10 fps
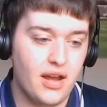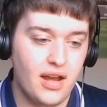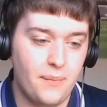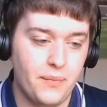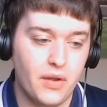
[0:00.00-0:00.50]

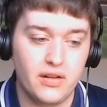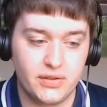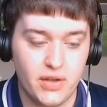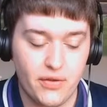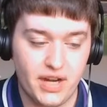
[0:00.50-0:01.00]
Um,
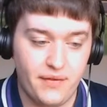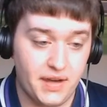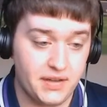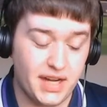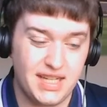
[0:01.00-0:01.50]
also saw that
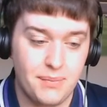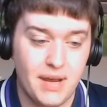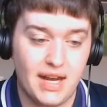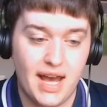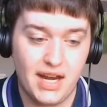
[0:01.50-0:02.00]
if Inter get
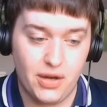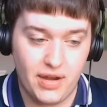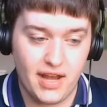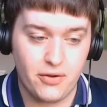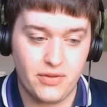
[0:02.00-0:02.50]
Dybala and
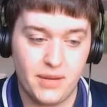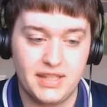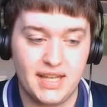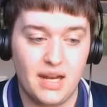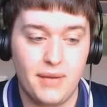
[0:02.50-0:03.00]
Lukaku, they
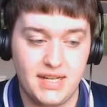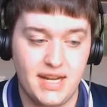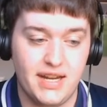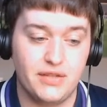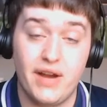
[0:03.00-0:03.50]
would sell
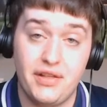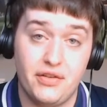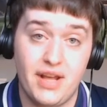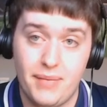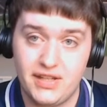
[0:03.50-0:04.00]
Martinez
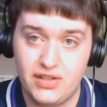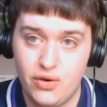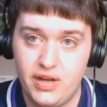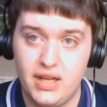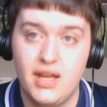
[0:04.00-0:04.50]
rather than
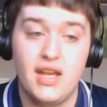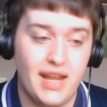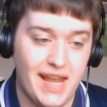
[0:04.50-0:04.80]
Bastoni.